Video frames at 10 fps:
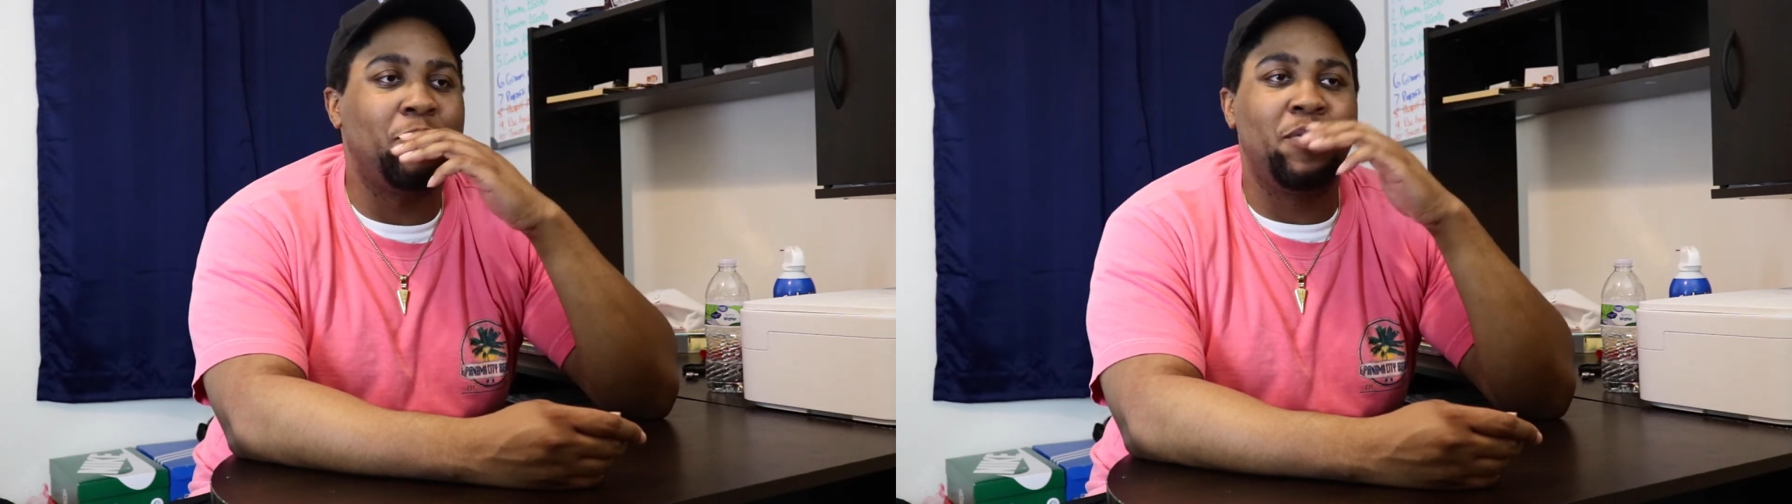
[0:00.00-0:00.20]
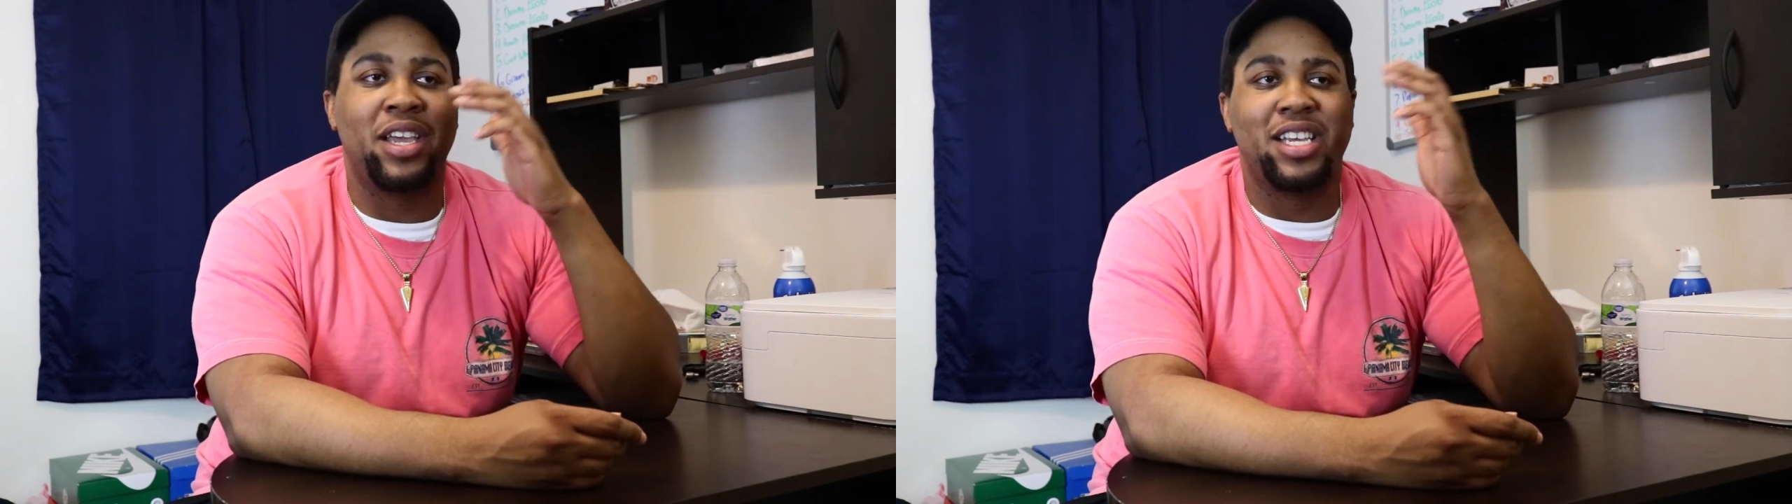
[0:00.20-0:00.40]

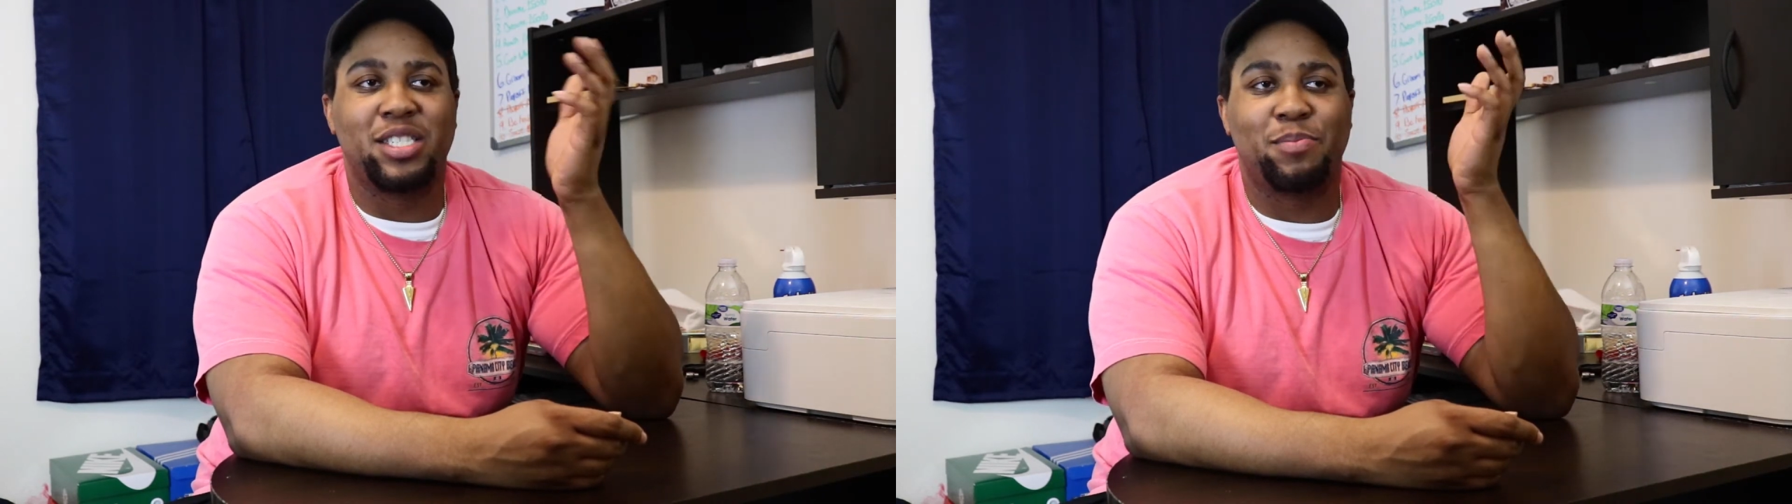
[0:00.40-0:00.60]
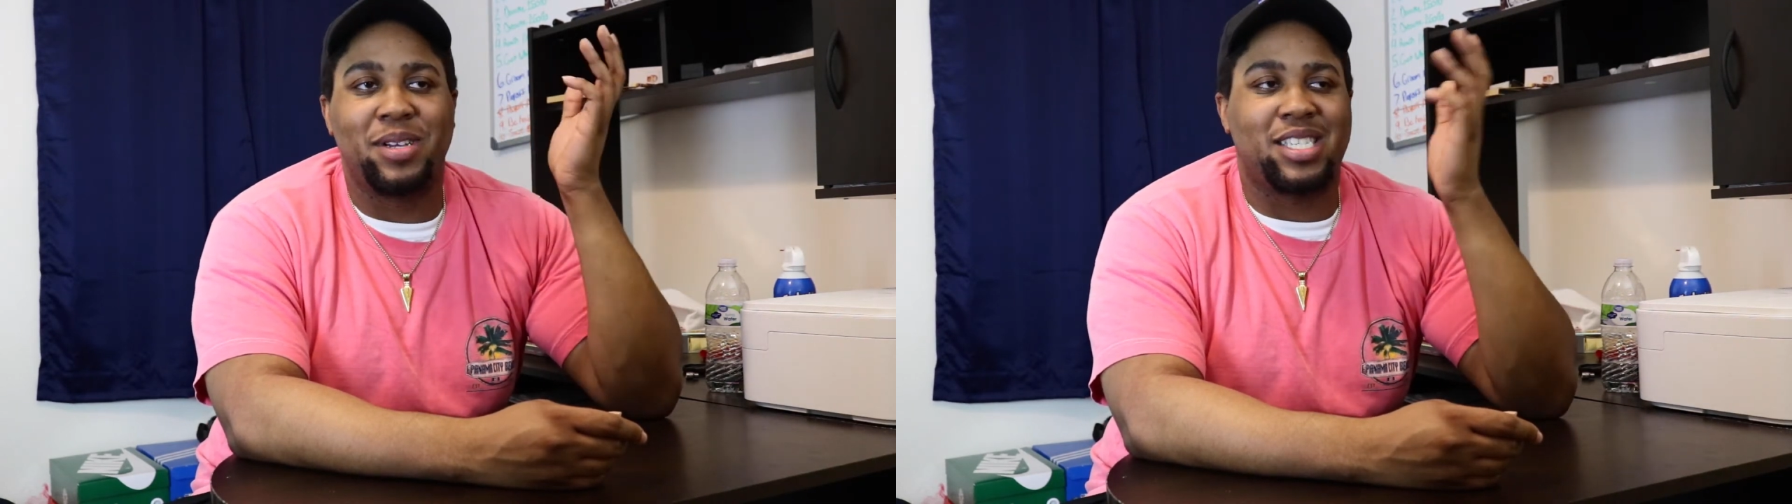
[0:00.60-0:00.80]

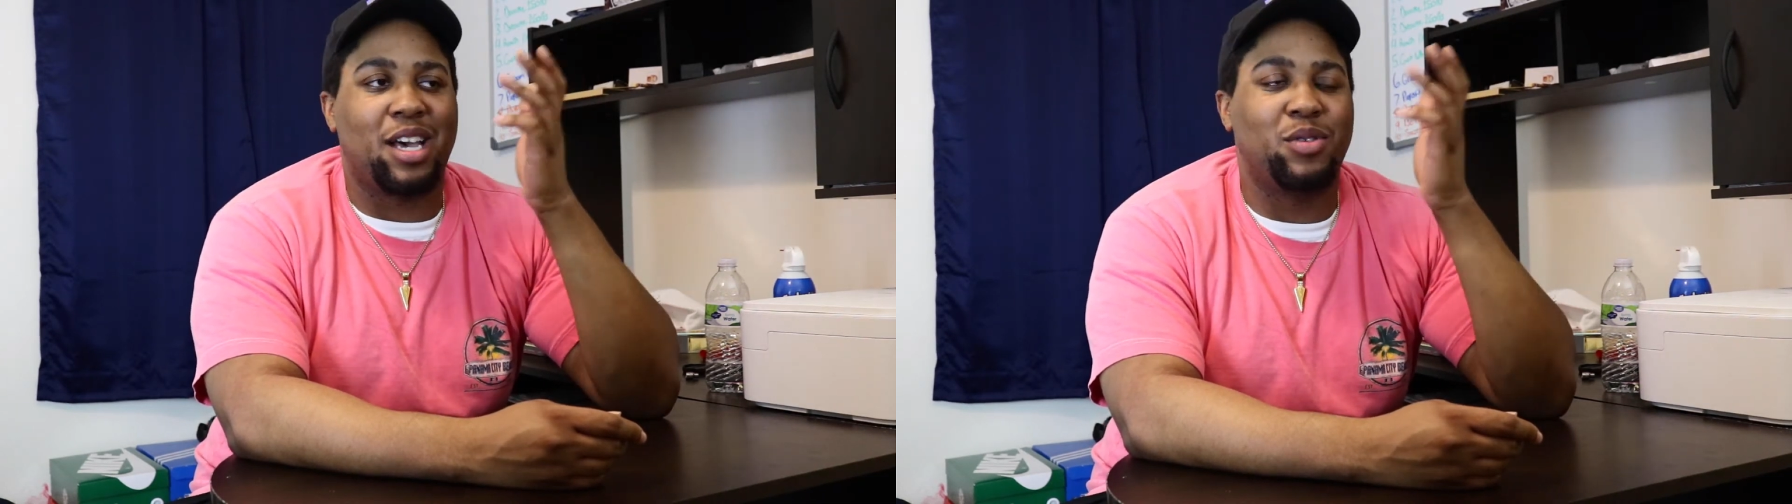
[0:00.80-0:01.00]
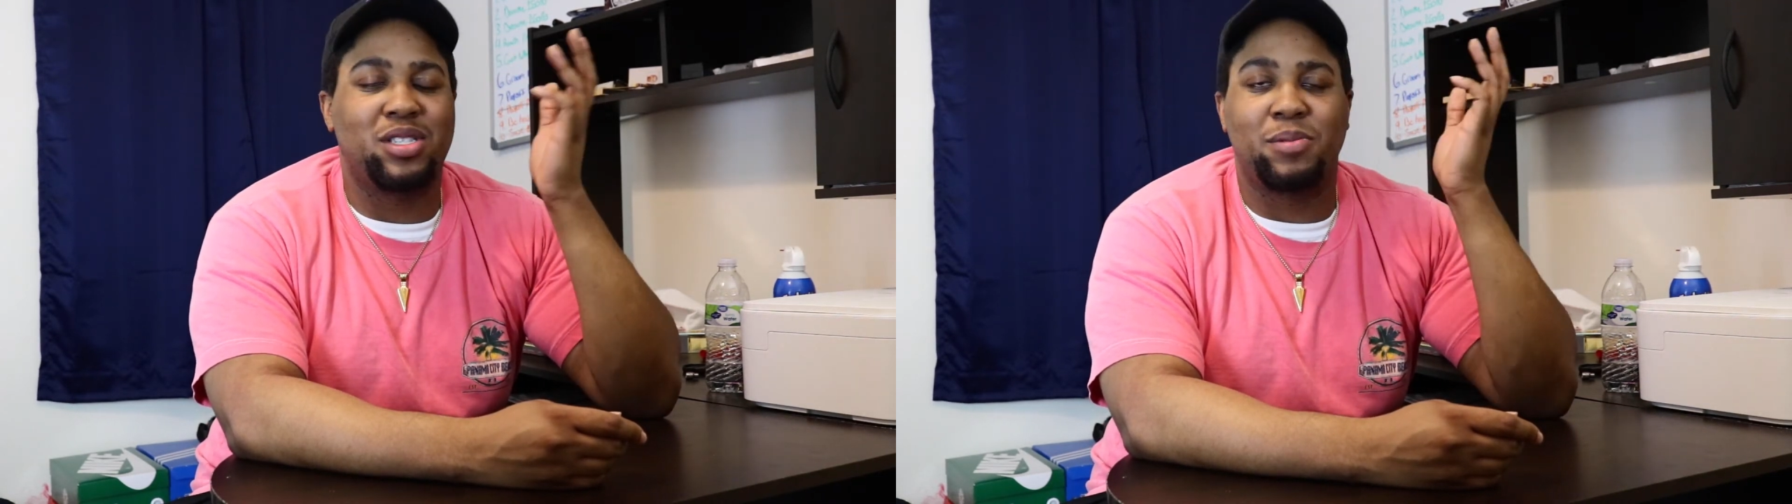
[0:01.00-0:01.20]
spend
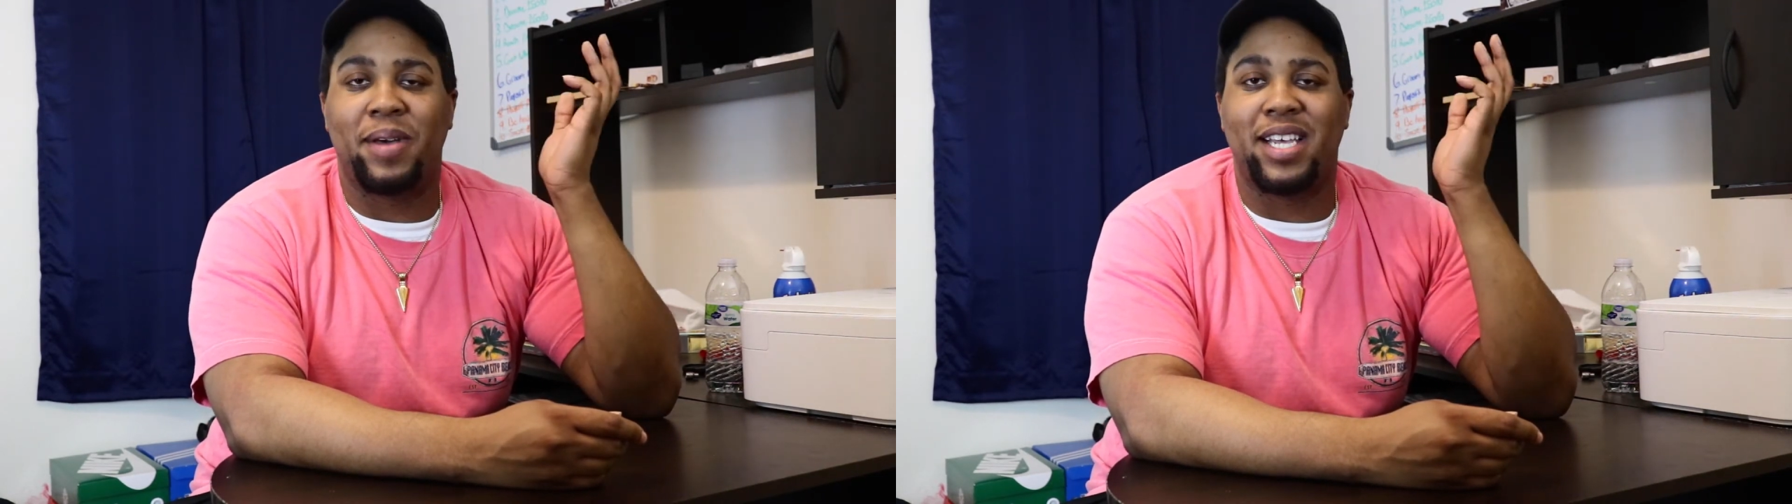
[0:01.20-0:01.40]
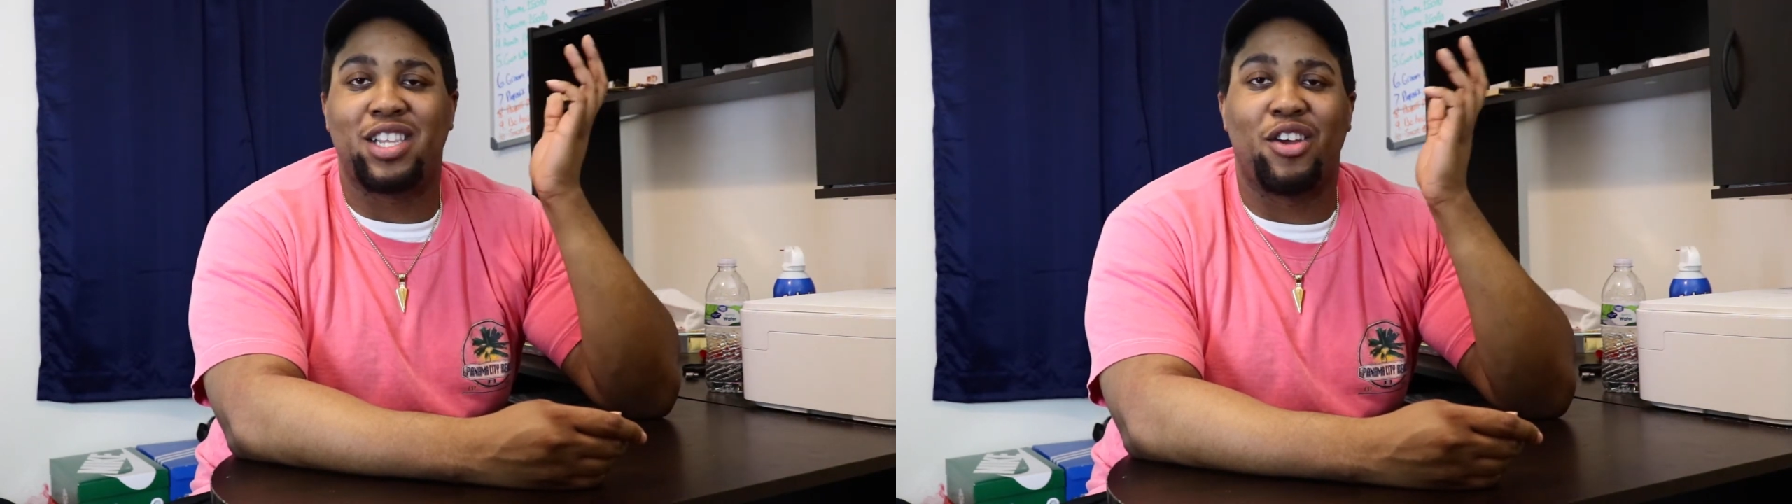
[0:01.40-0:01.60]
time with your pets,